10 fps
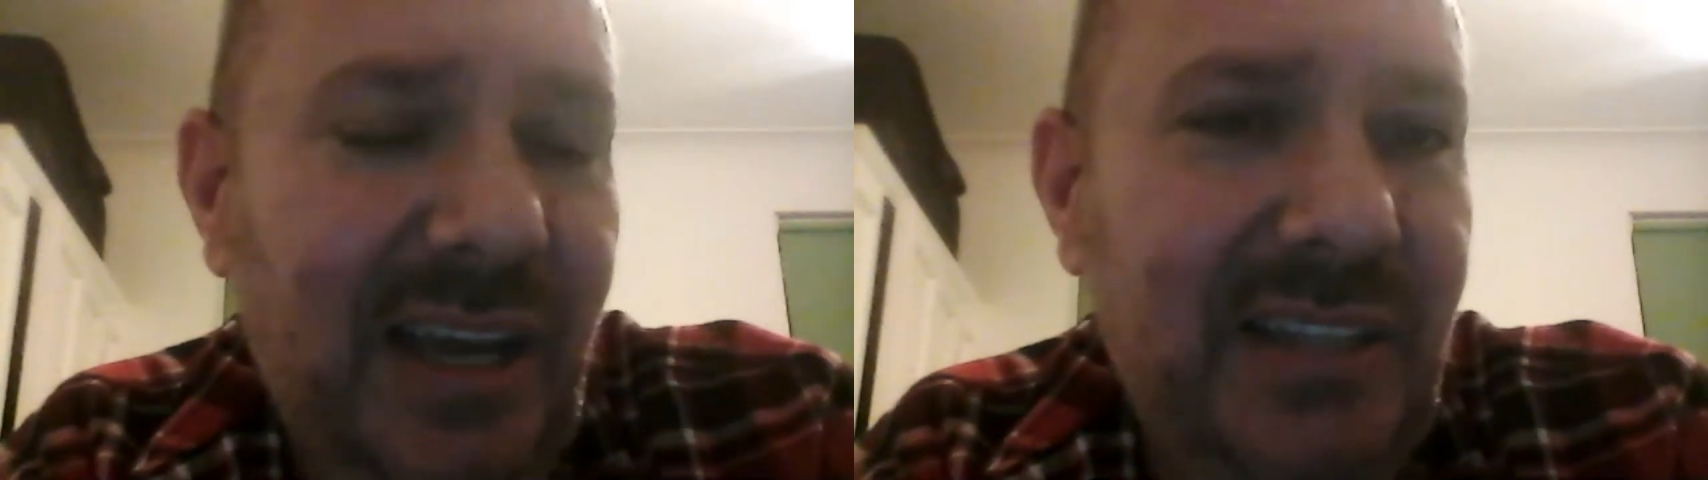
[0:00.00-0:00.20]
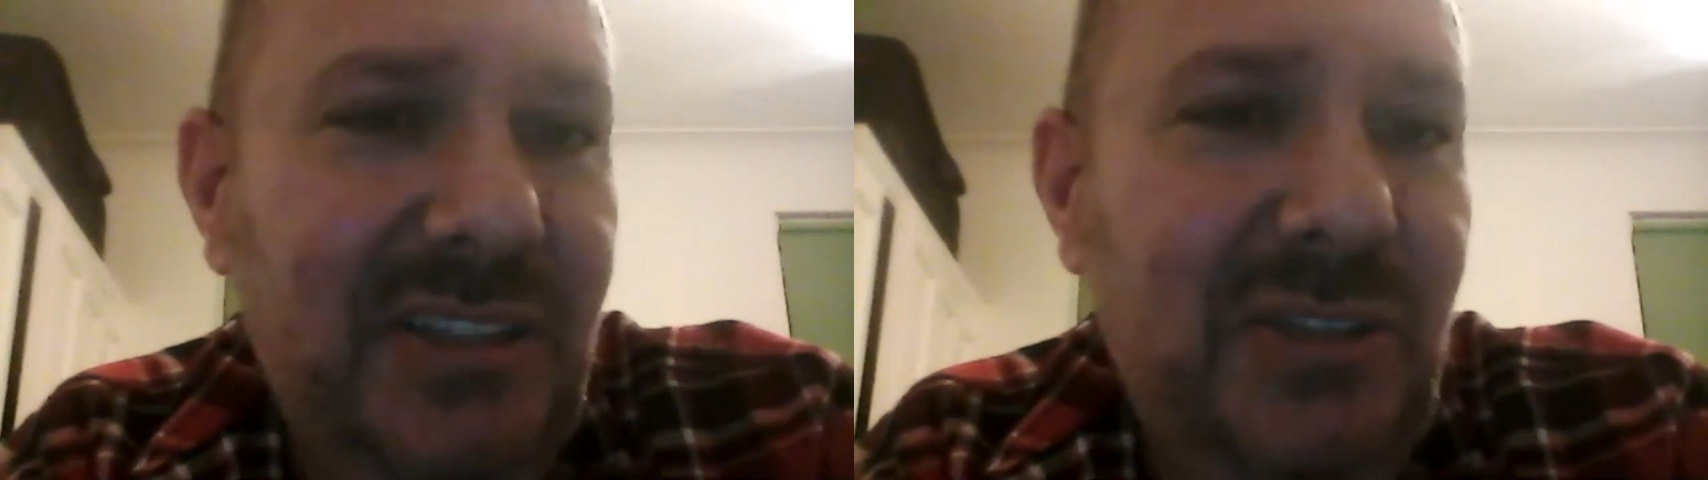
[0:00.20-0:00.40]

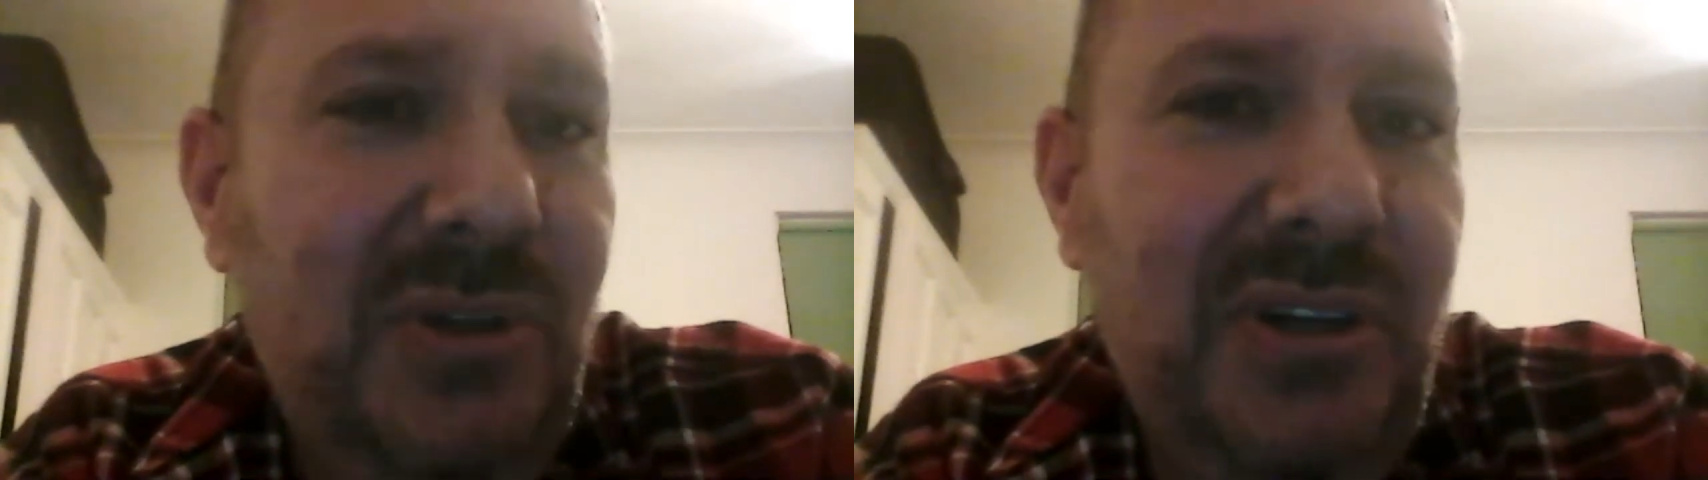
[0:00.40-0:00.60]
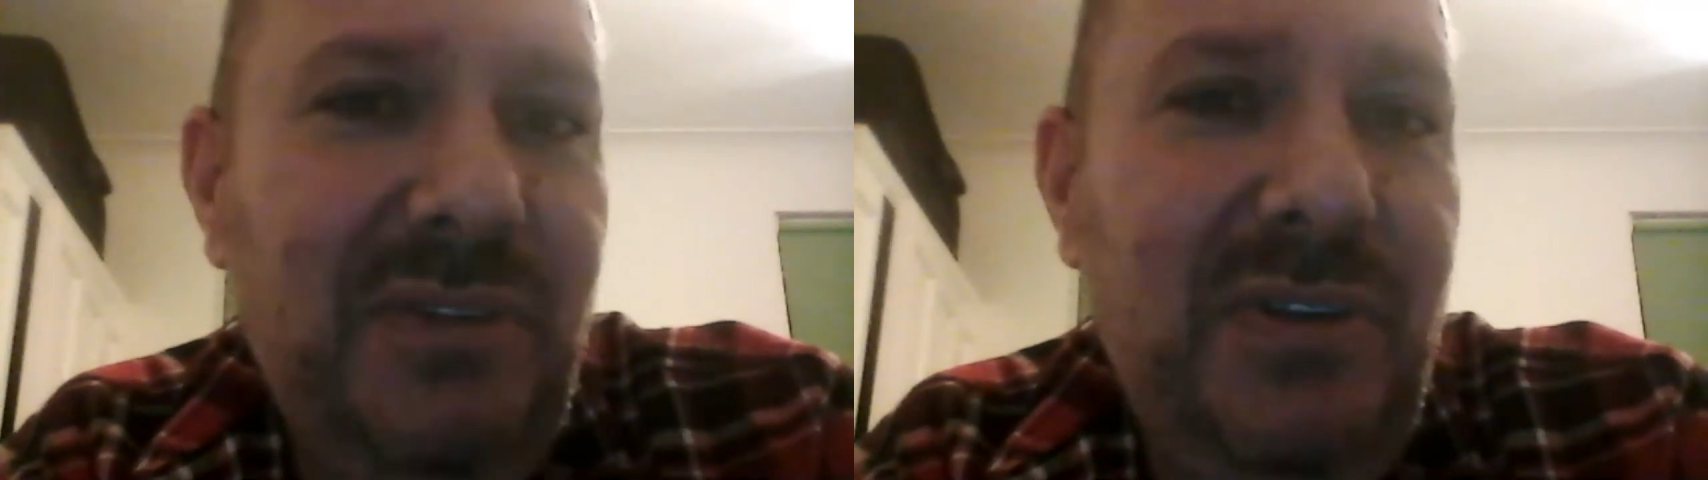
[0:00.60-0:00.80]
And you
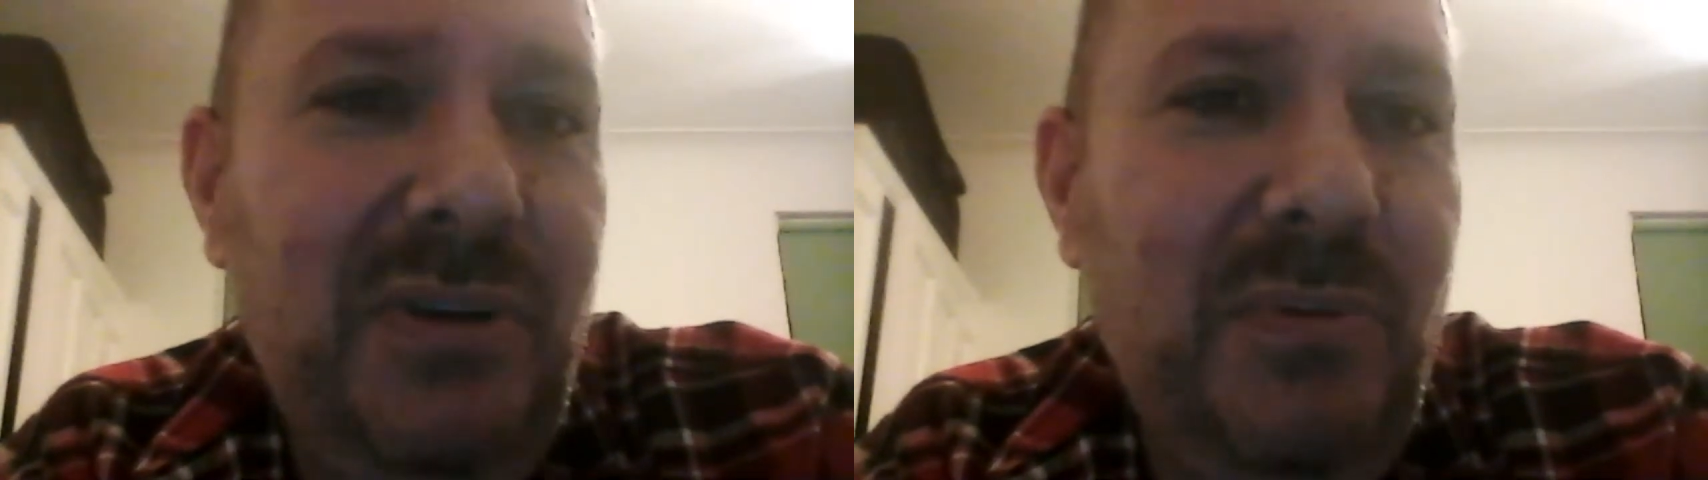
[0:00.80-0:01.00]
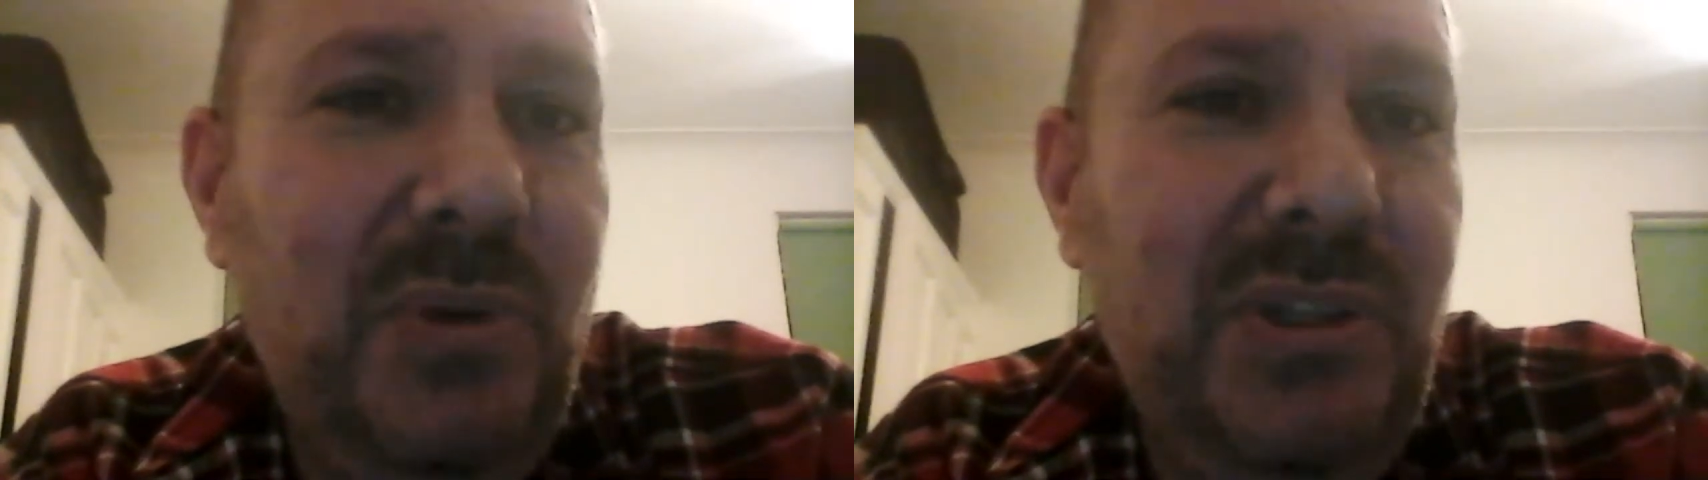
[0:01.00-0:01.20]
kind of,
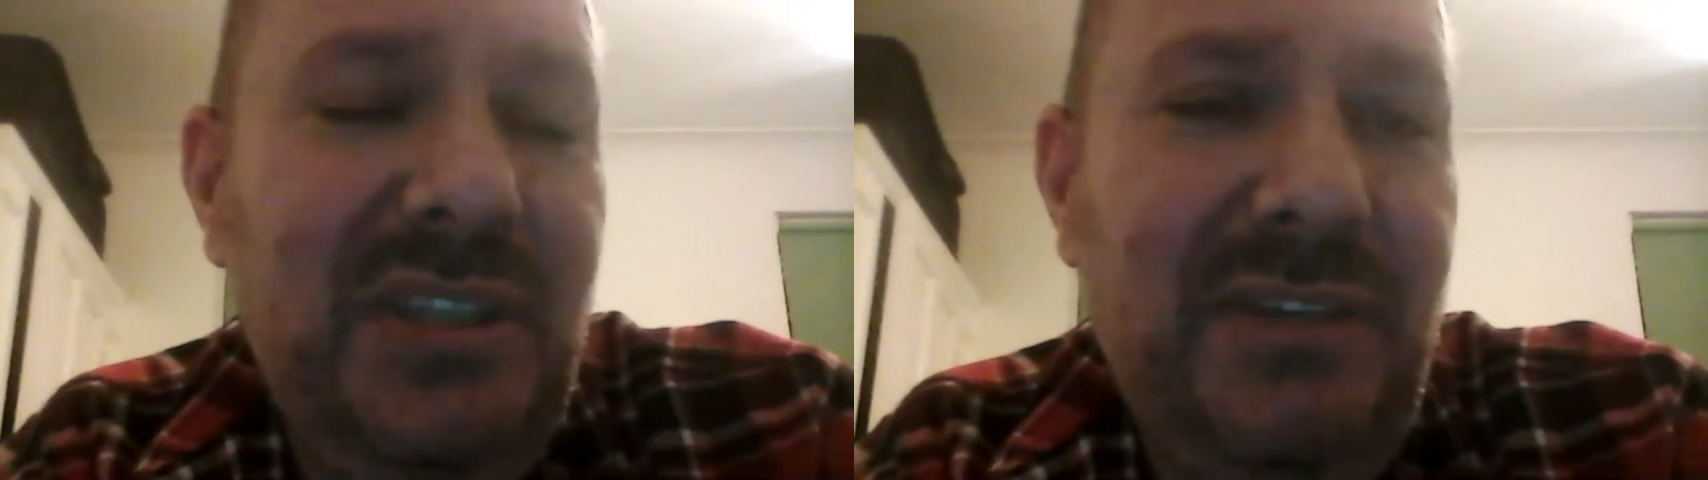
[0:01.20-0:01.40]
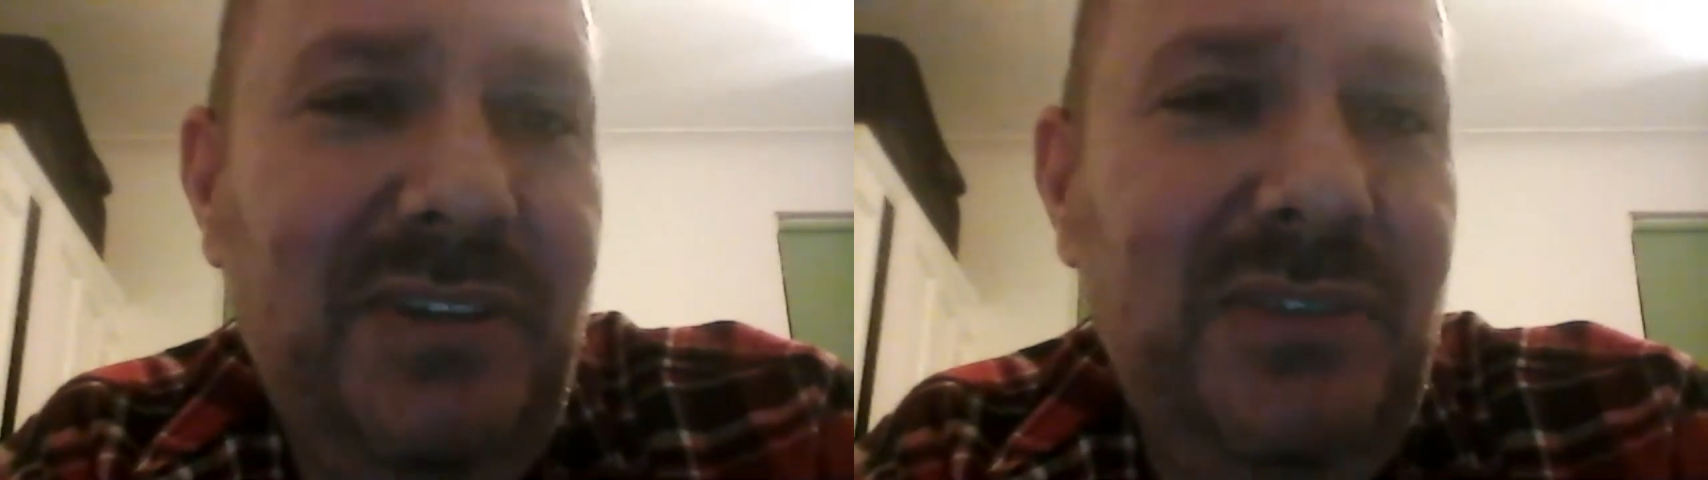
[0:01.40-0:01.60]
what is
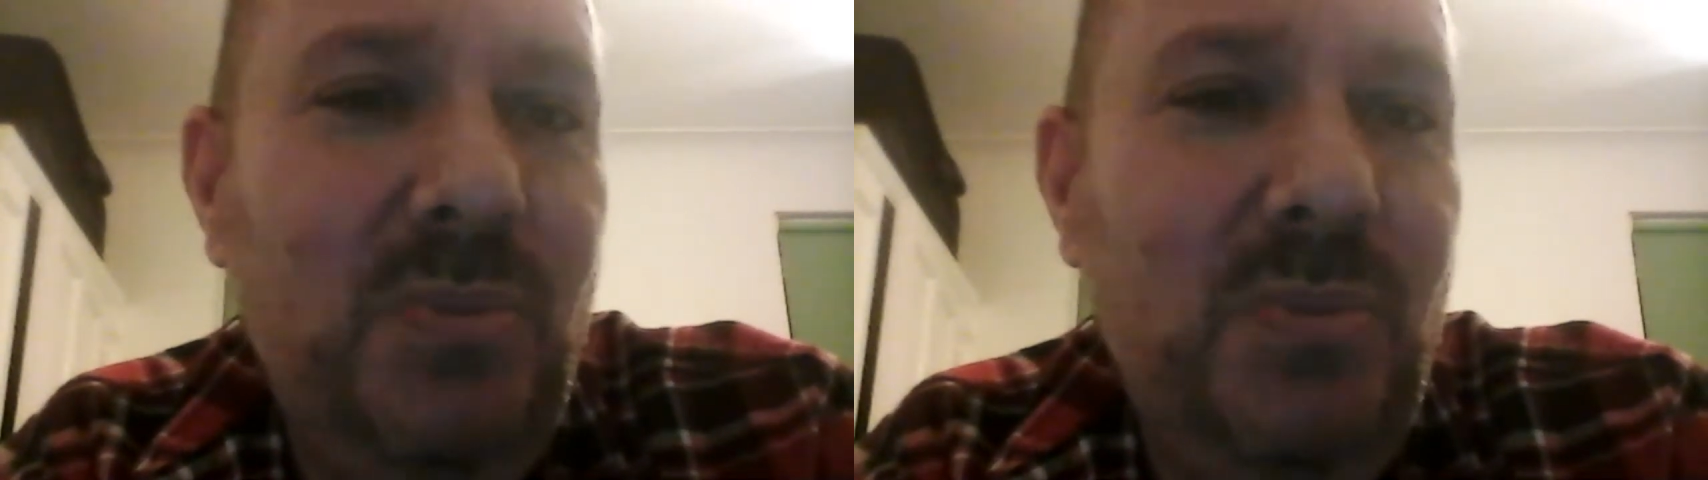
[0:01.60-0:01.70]
that phrase?